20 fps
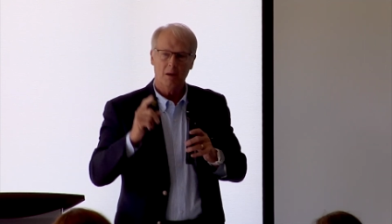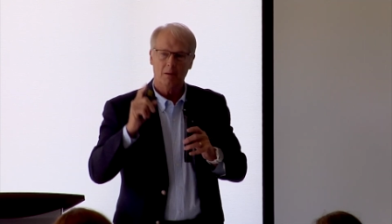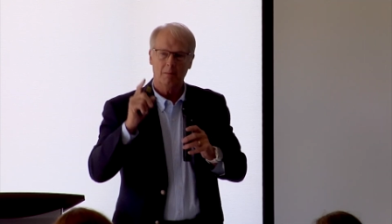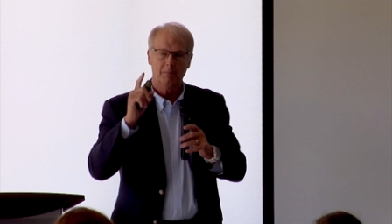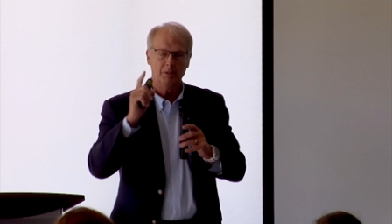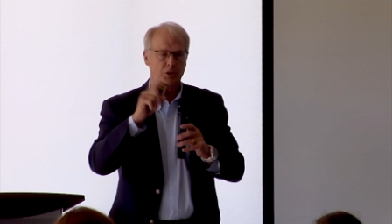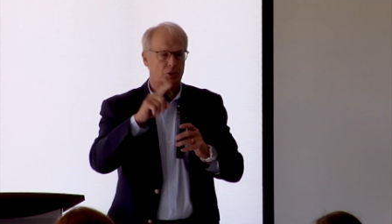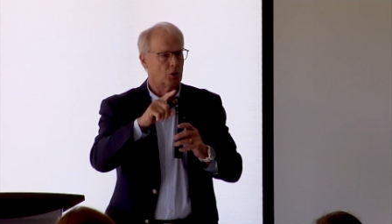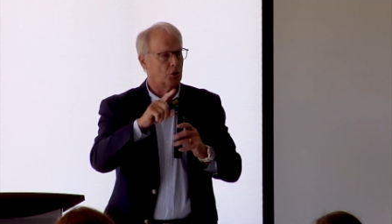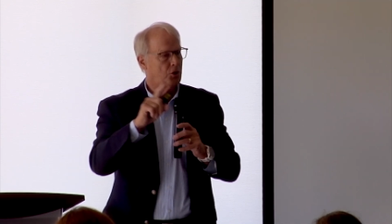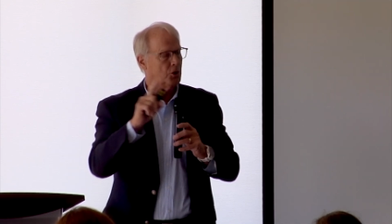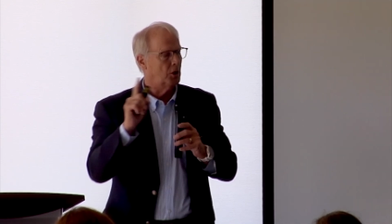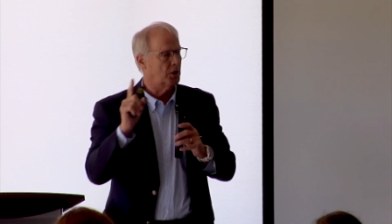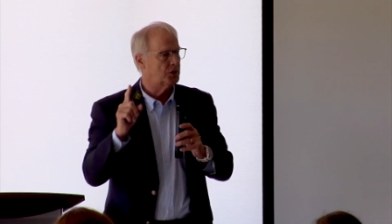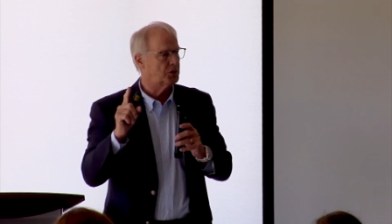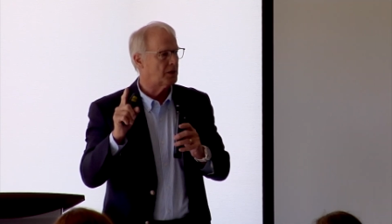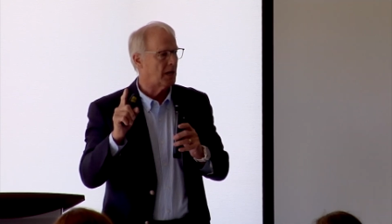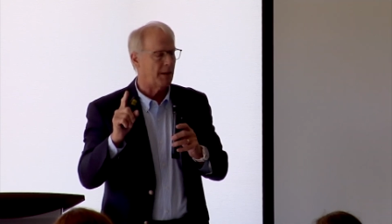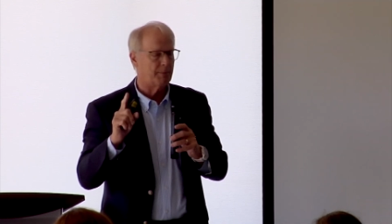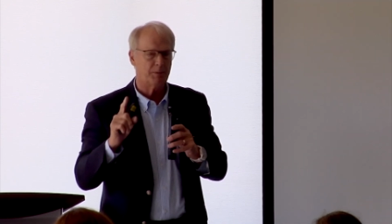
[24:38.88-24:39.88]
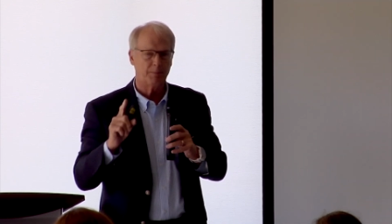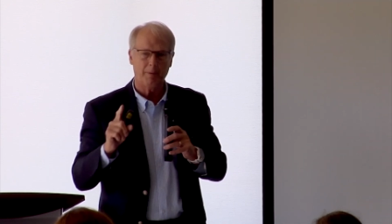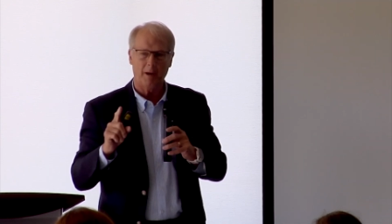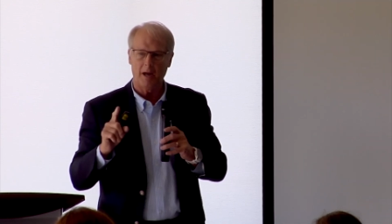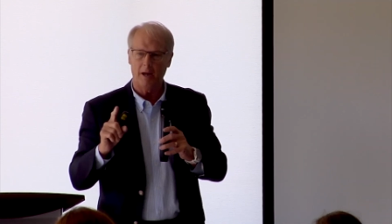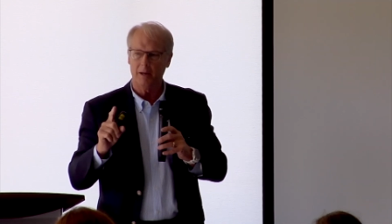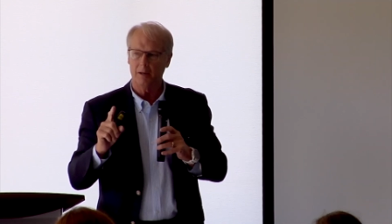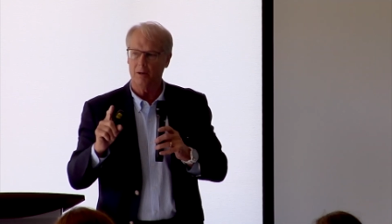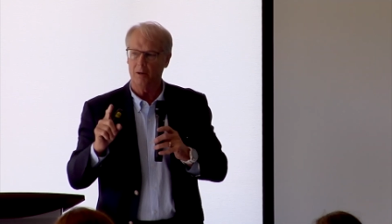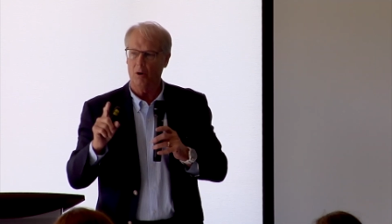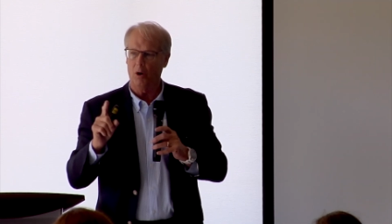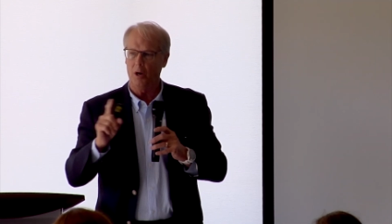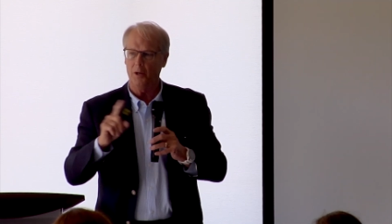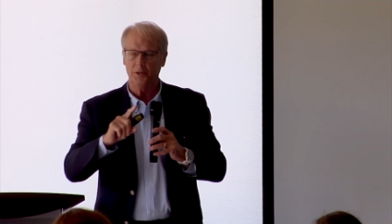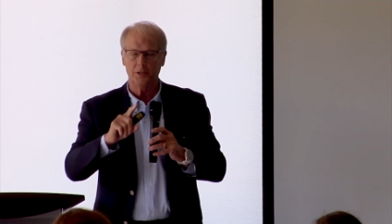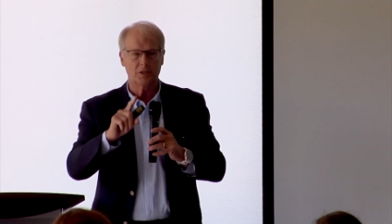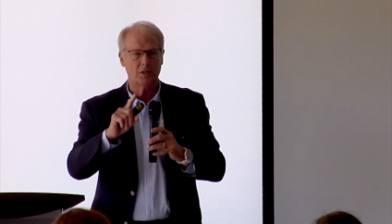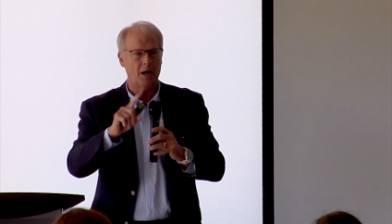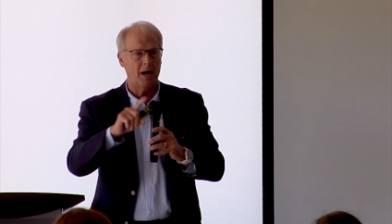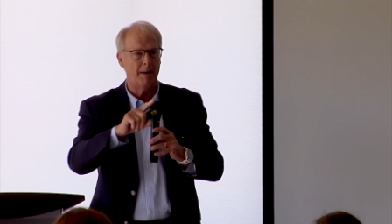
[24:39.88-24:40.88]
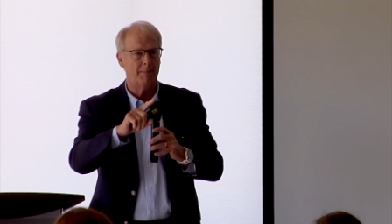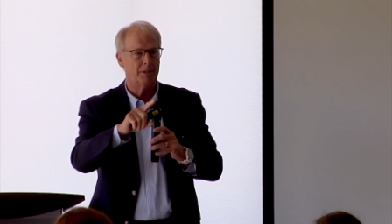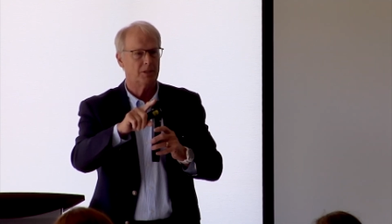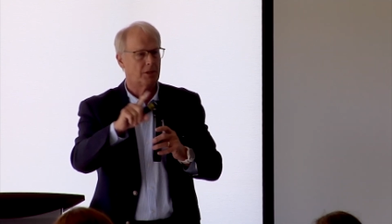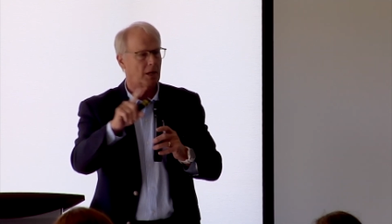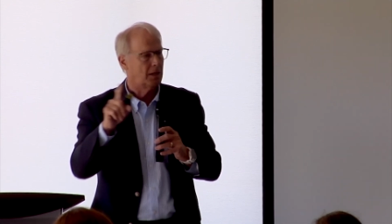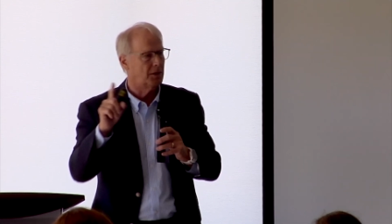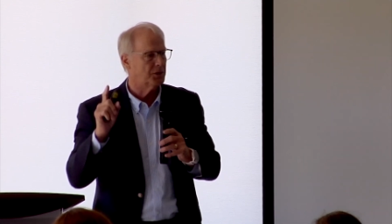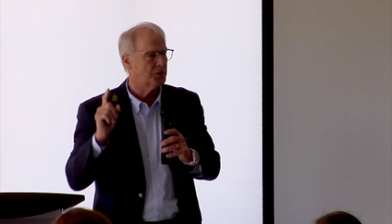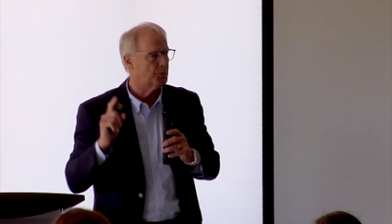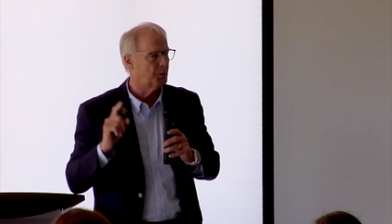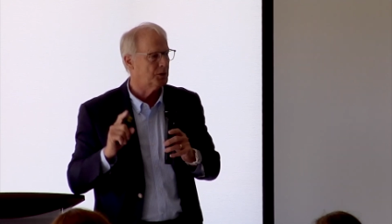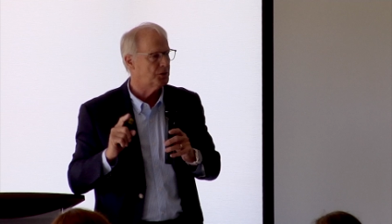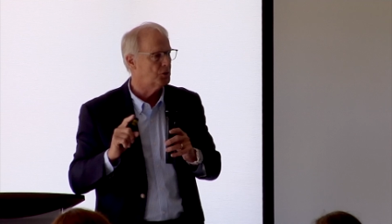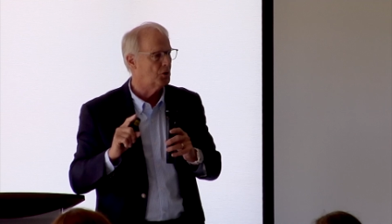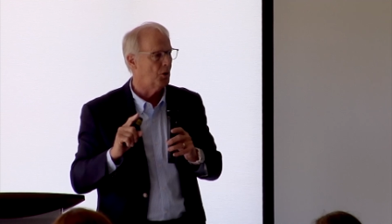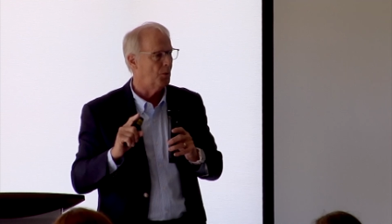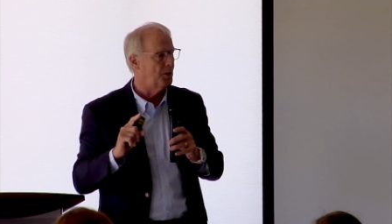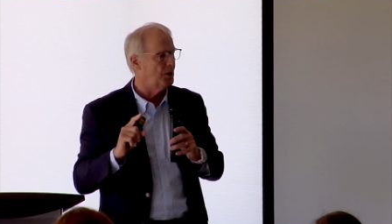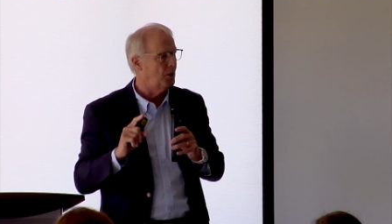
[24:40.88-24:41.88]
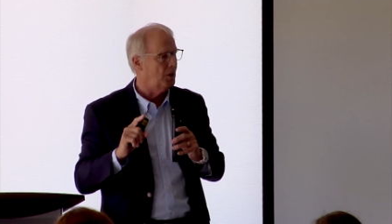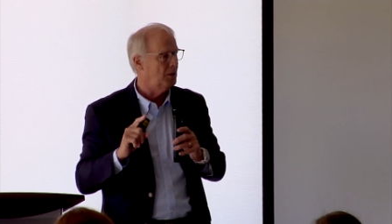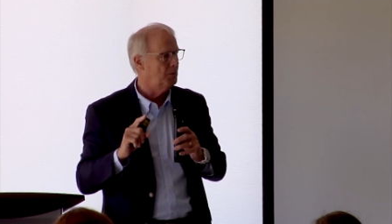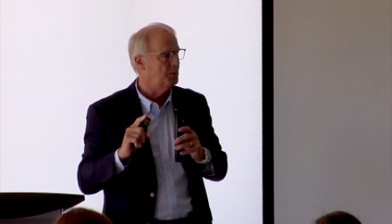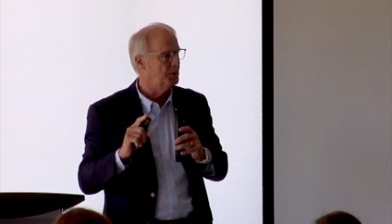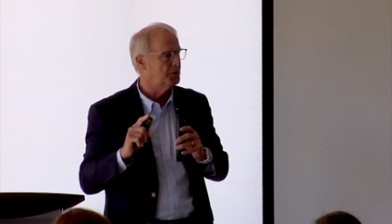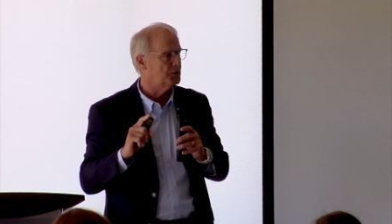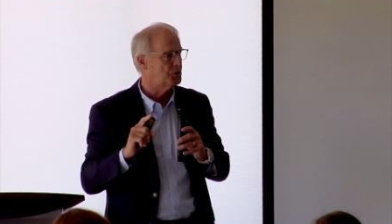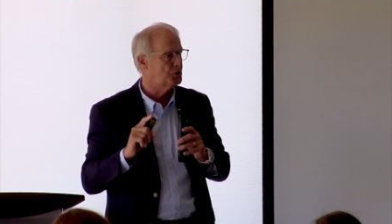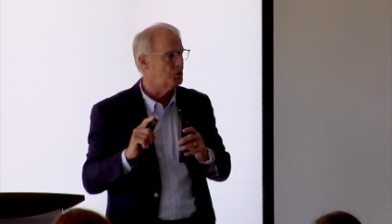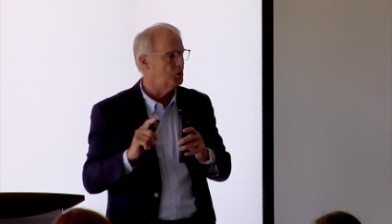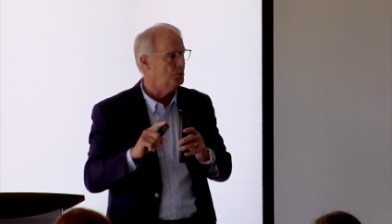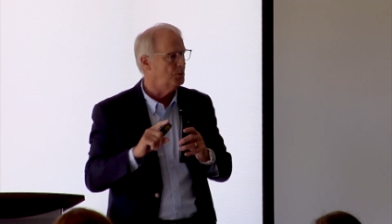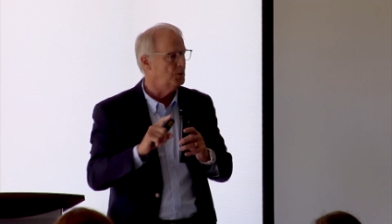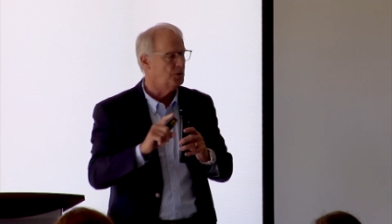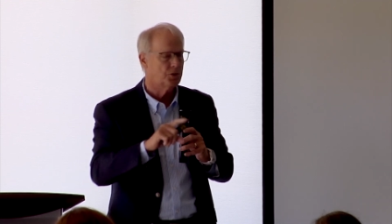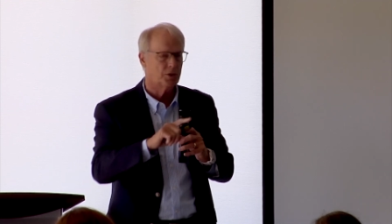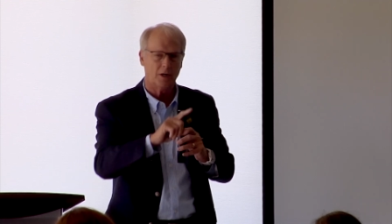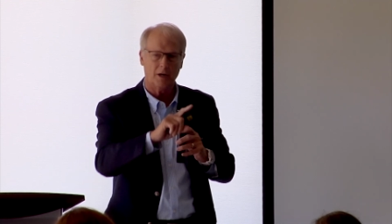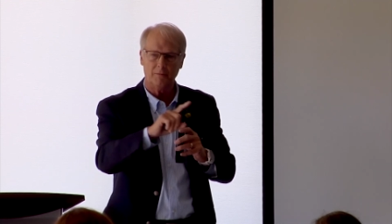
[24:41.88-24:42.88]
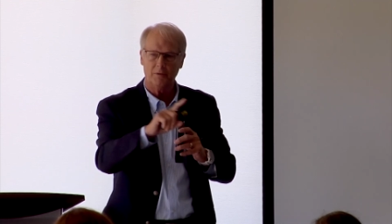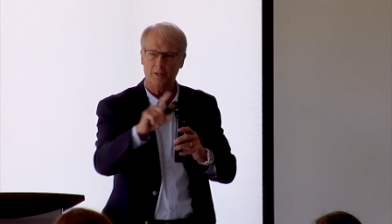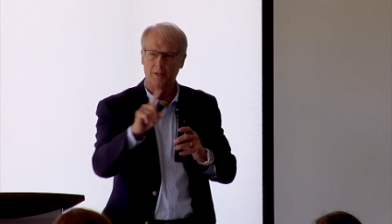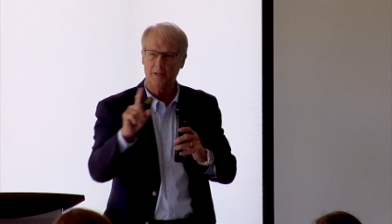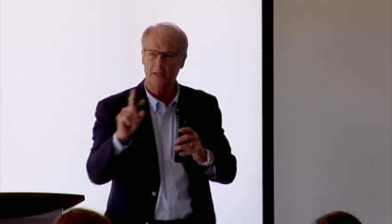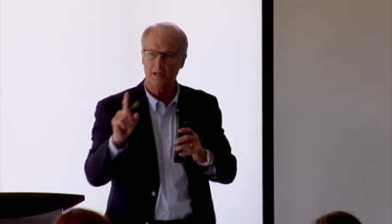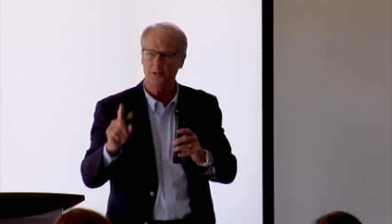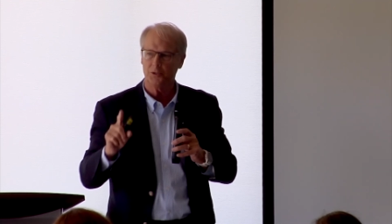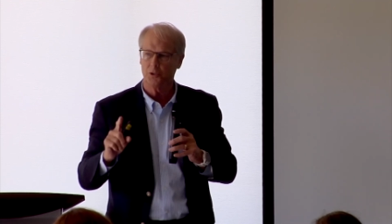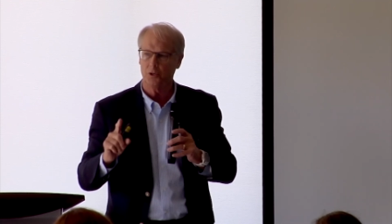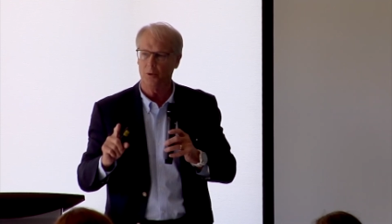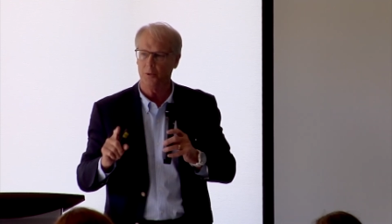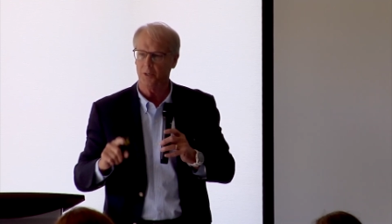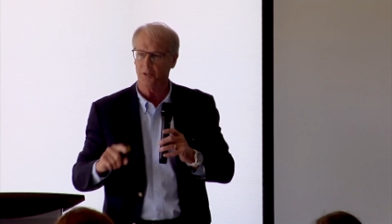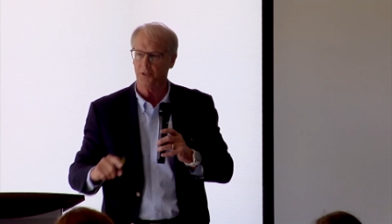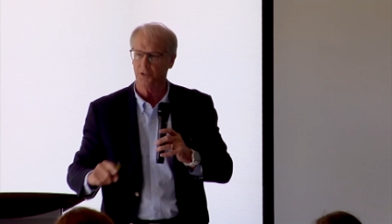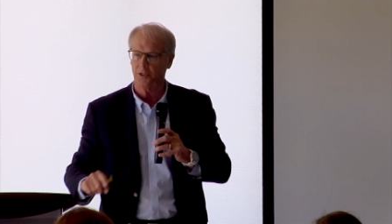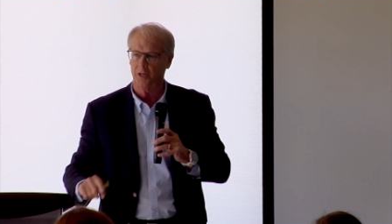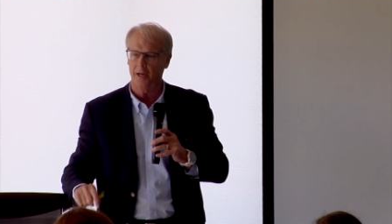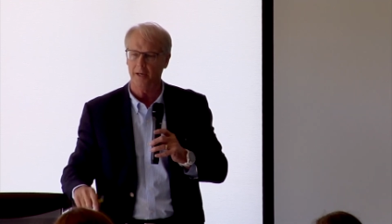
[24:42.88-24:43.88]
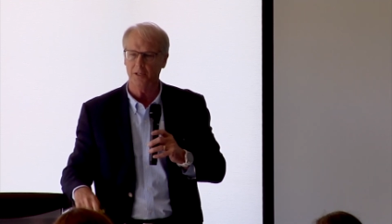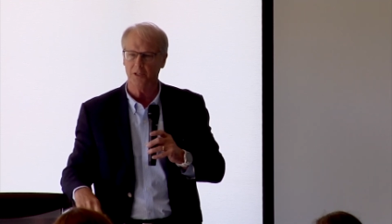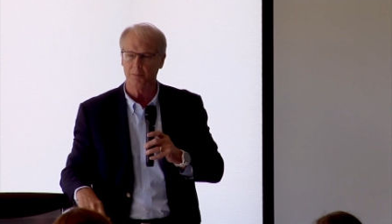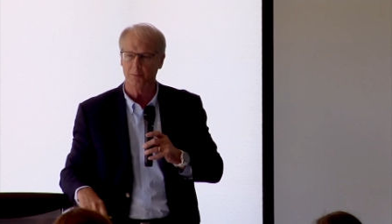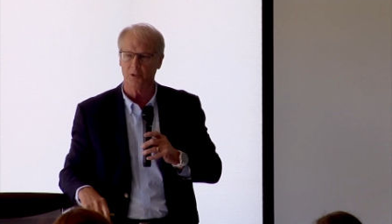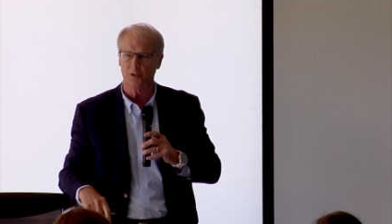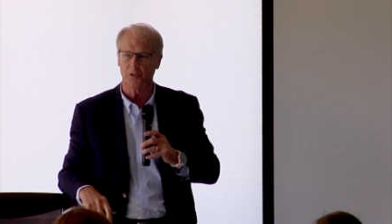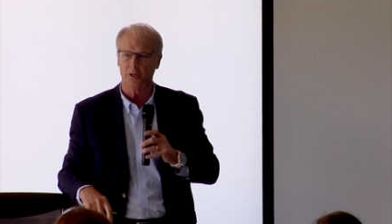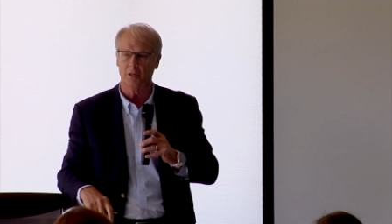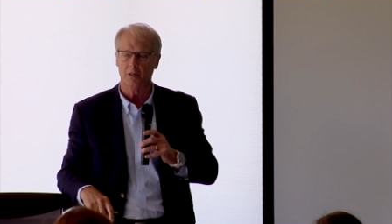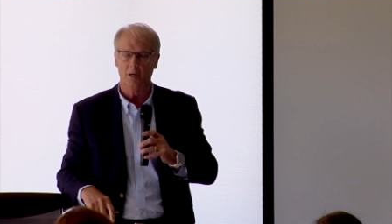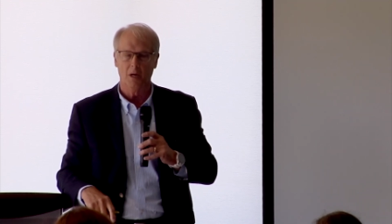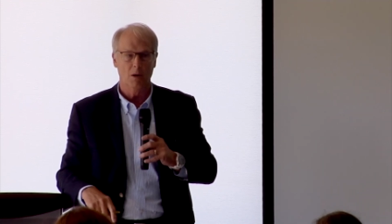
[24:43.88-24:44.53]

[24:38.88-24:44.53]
Mr. Cooke stops by all the time and tells us what's going on with the students and everything else going to the Science Museum.